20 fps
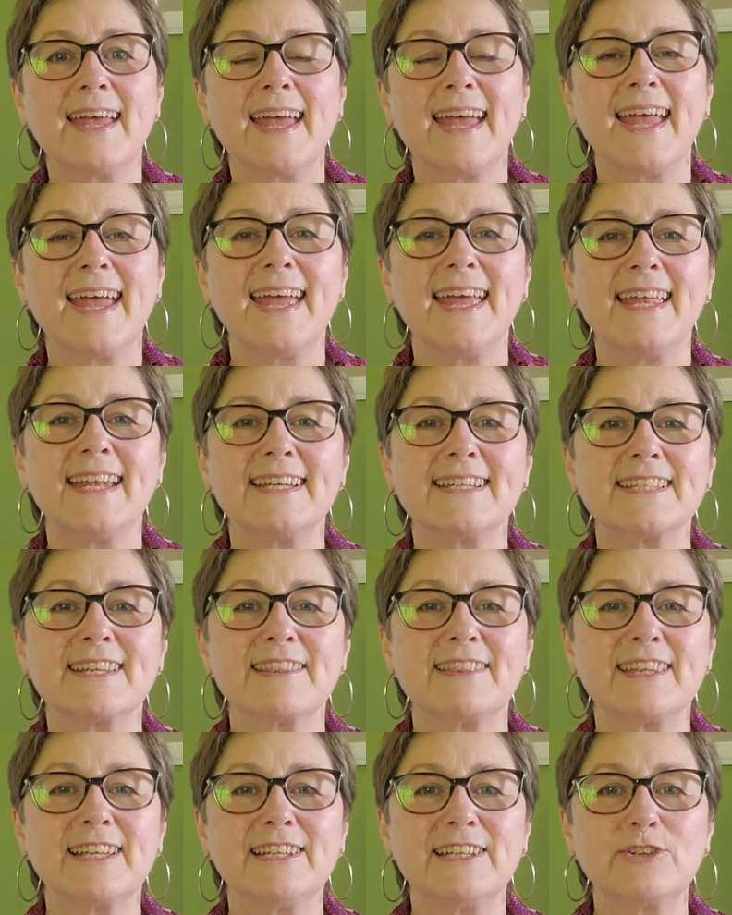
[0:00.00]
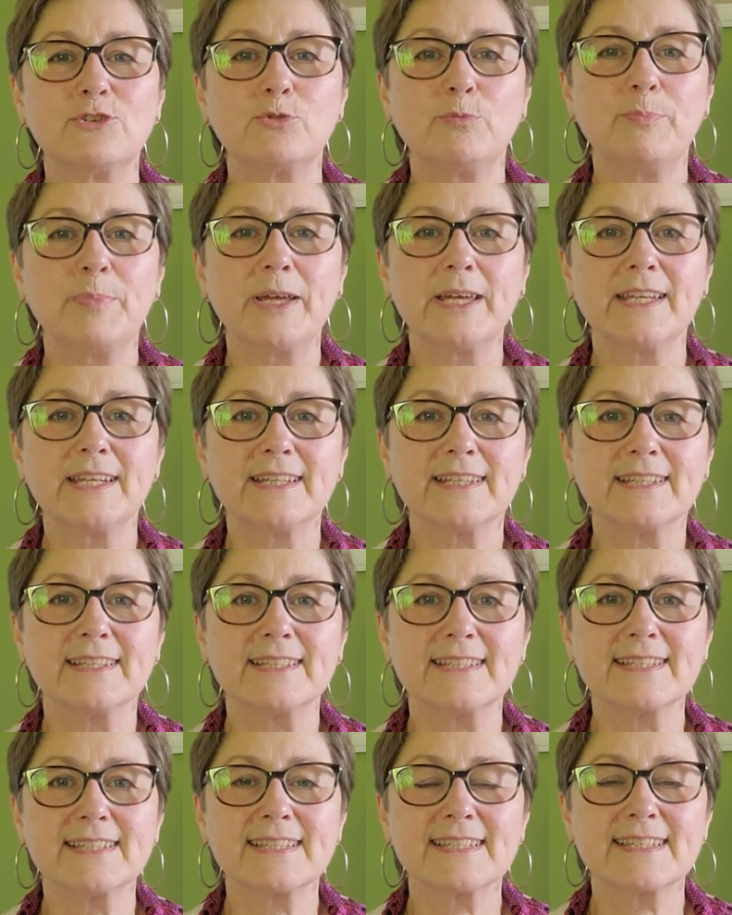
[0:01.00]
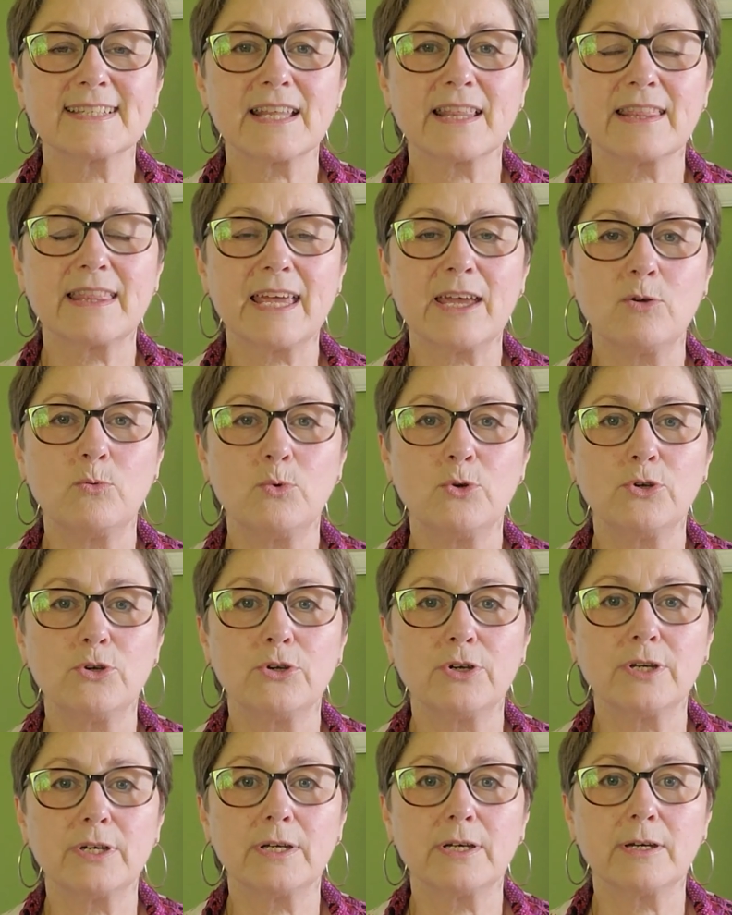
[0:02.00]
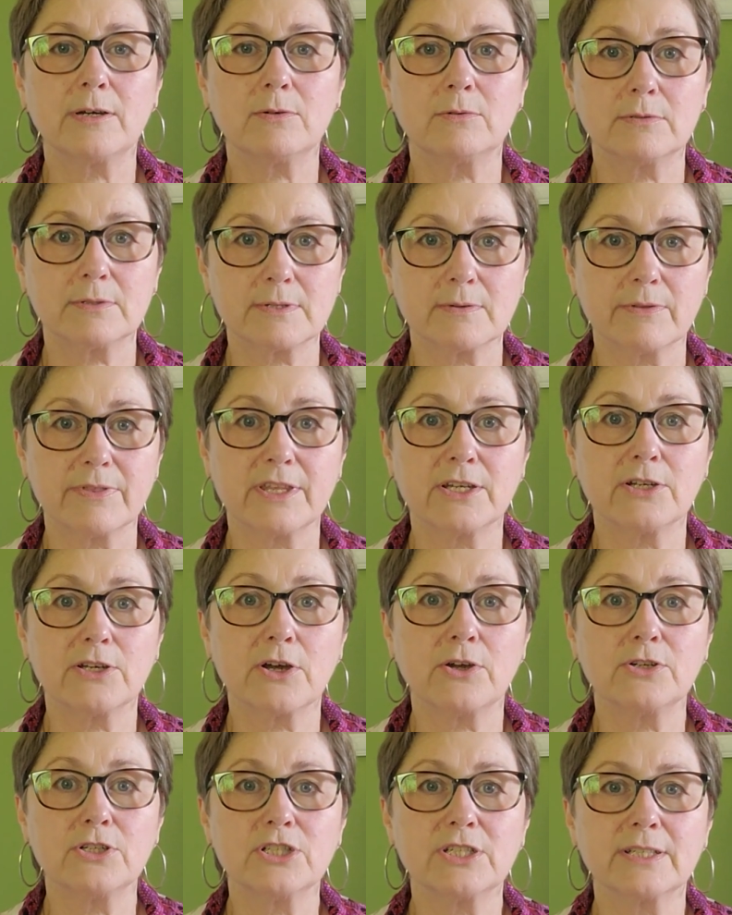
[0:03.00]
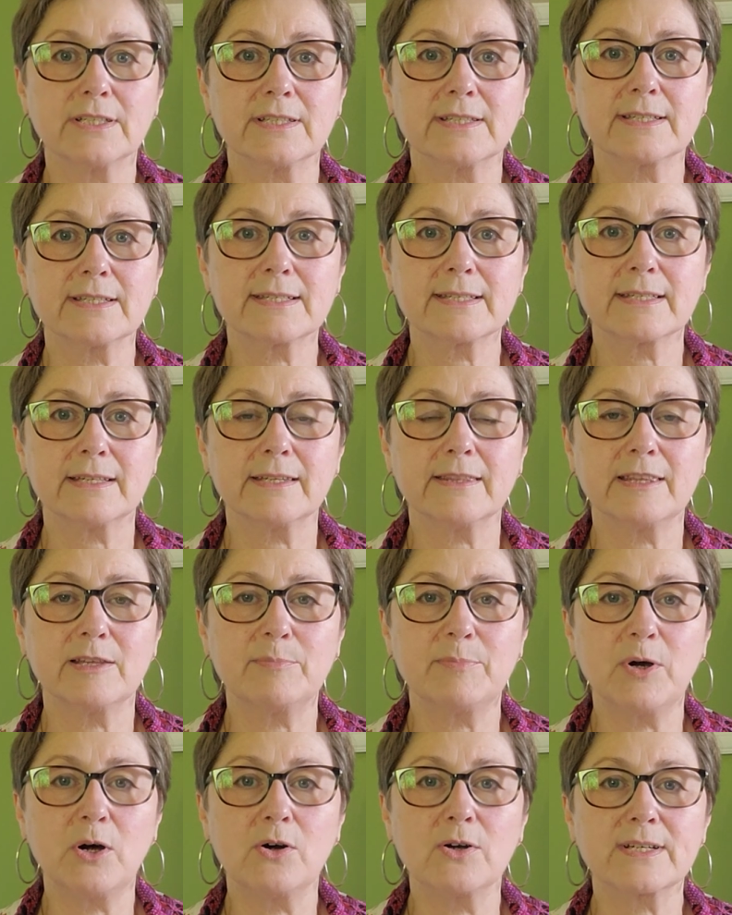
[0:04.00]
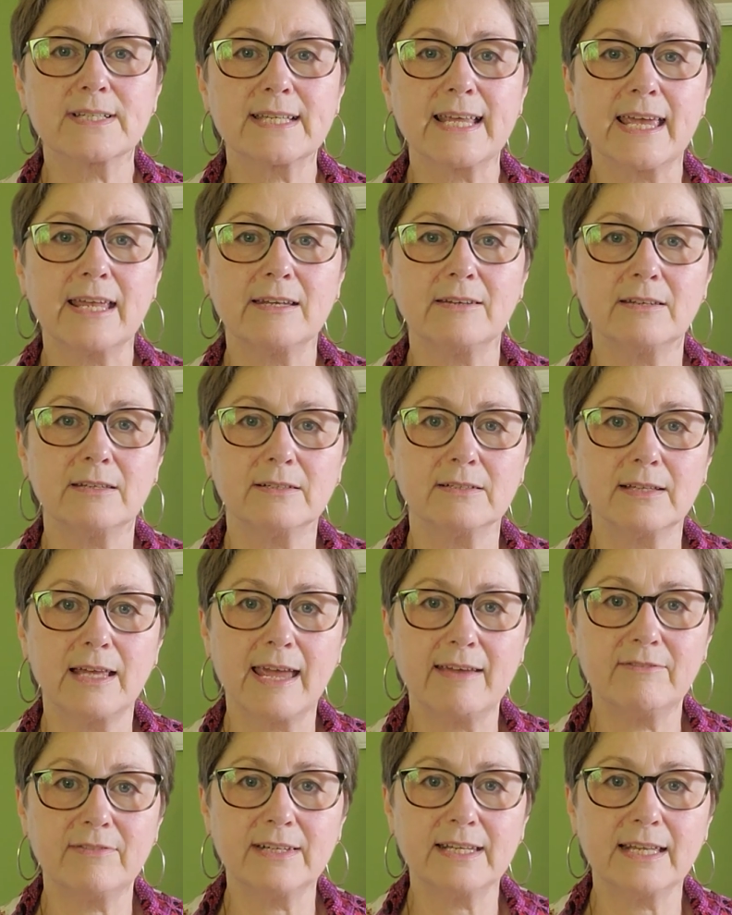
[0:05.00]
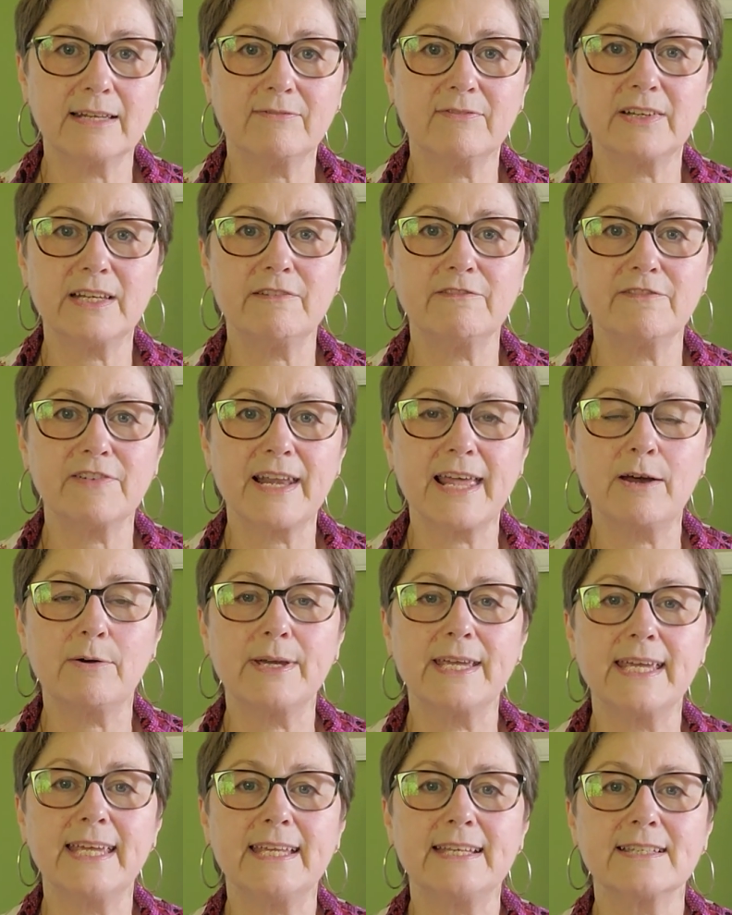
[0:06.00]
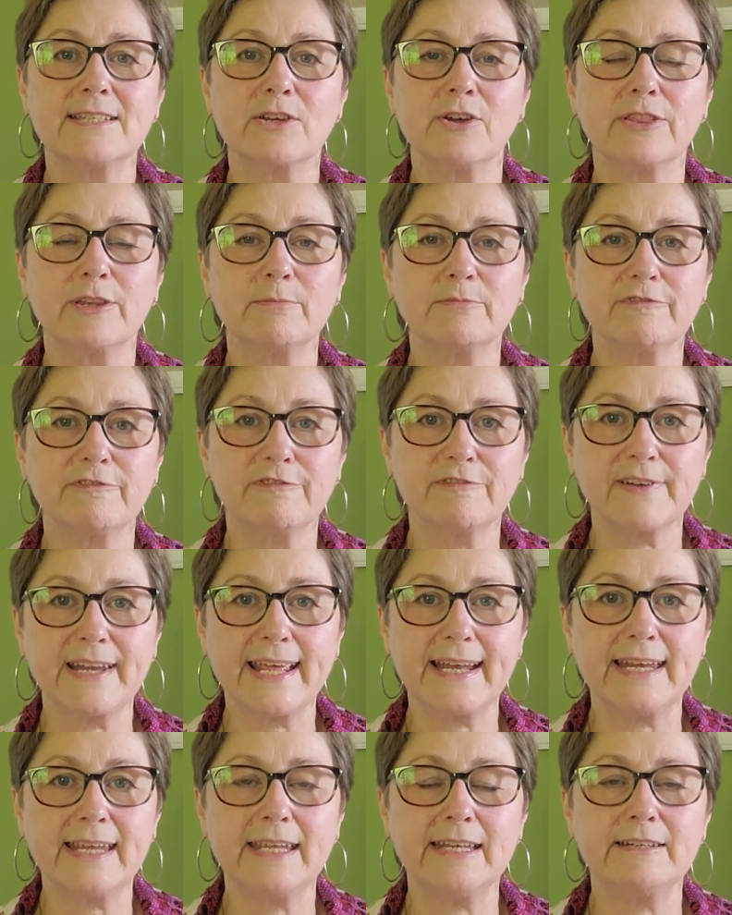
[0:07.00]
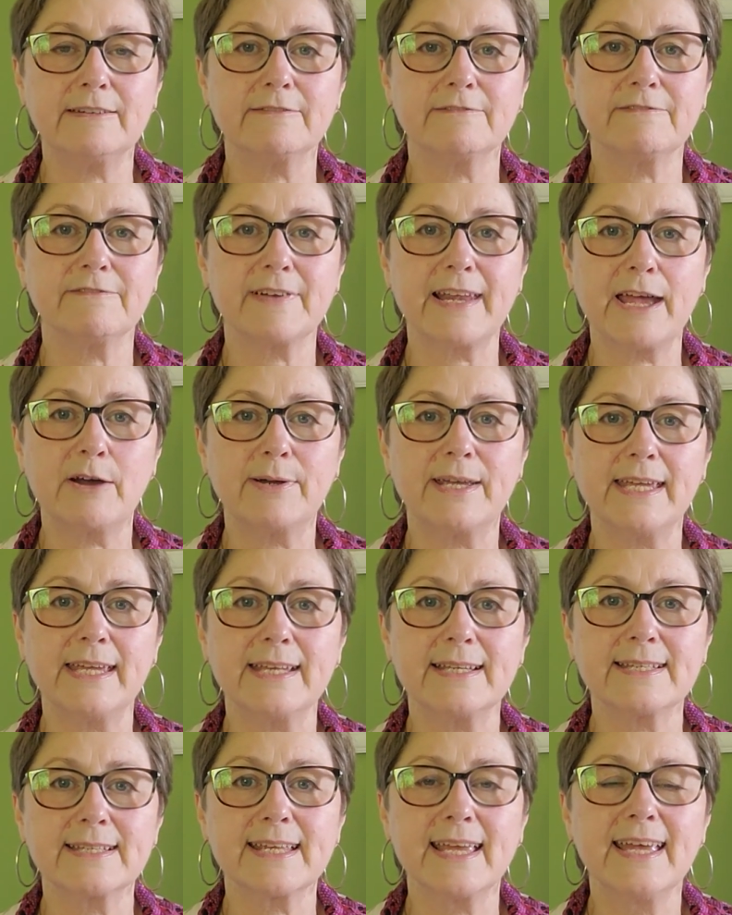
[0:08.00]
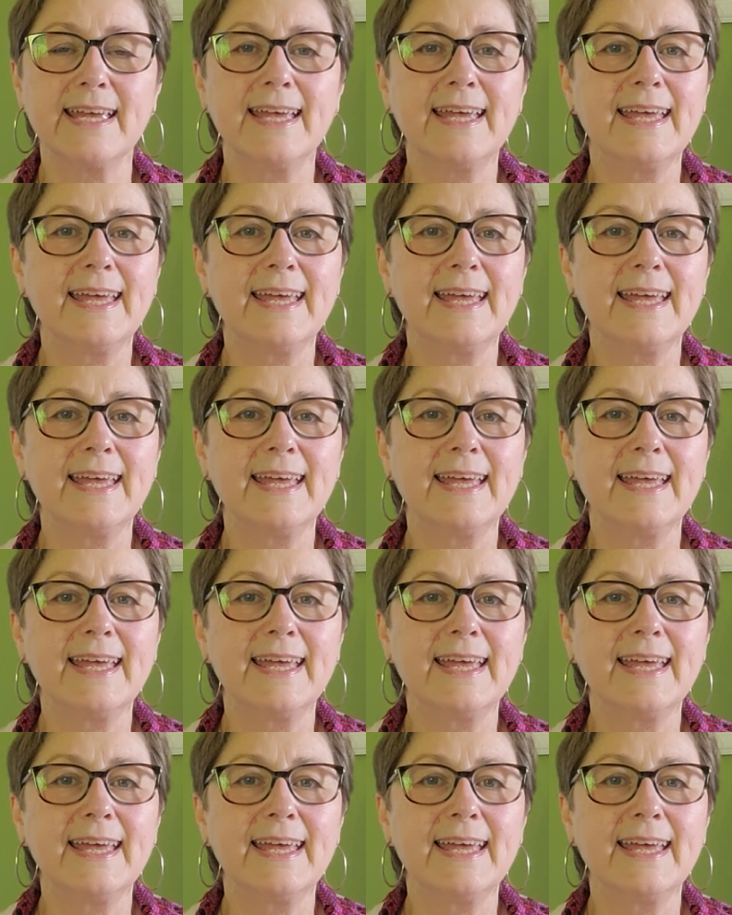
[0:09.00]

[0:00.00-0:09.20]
And the little pins that were the notions in the box had lovely flower heads on them, flat head flower heads.